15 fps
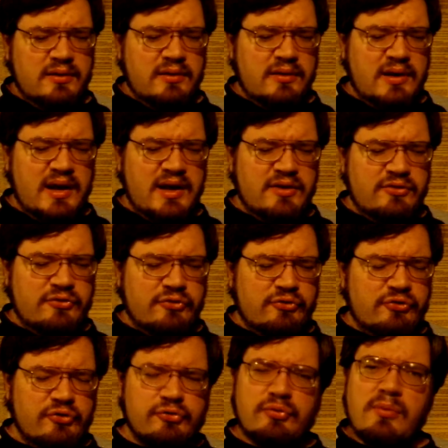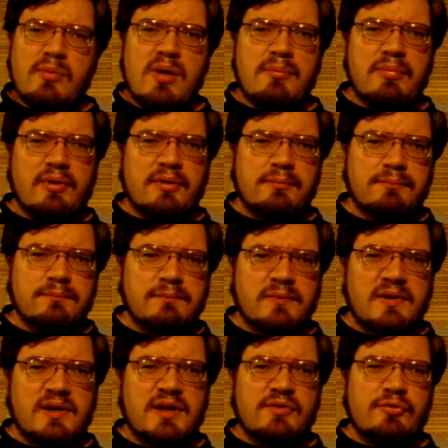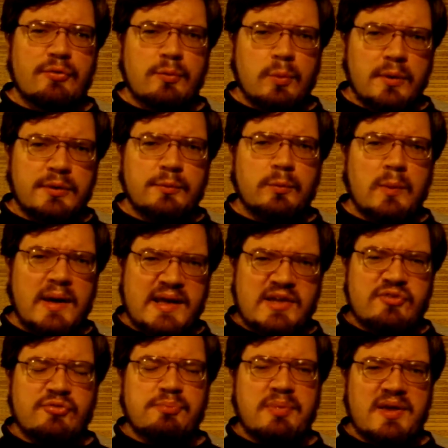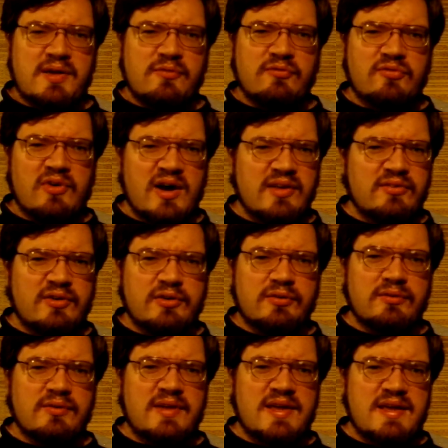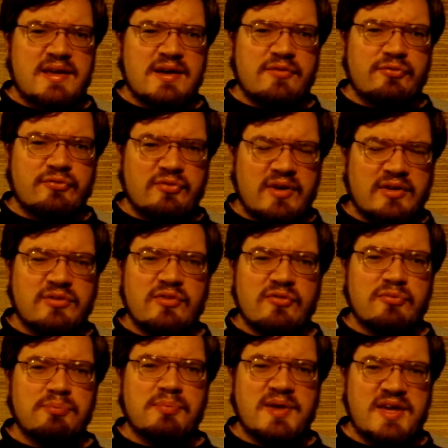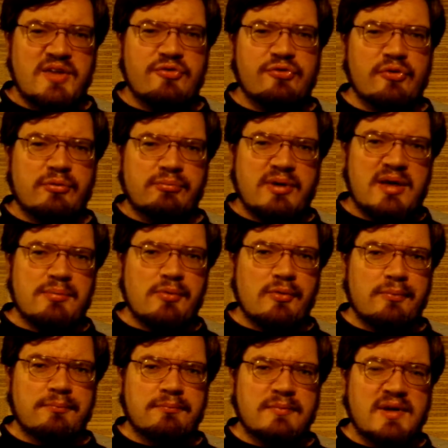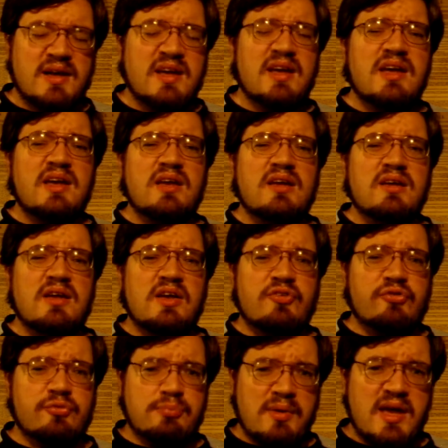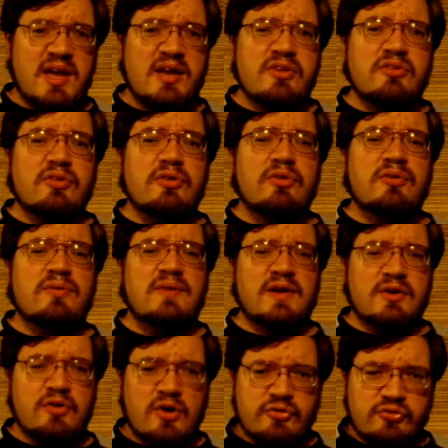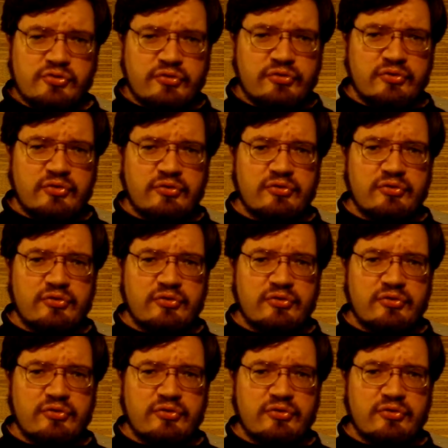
And just remember, if you want to wage violently effective peace on people, expand their consciousness.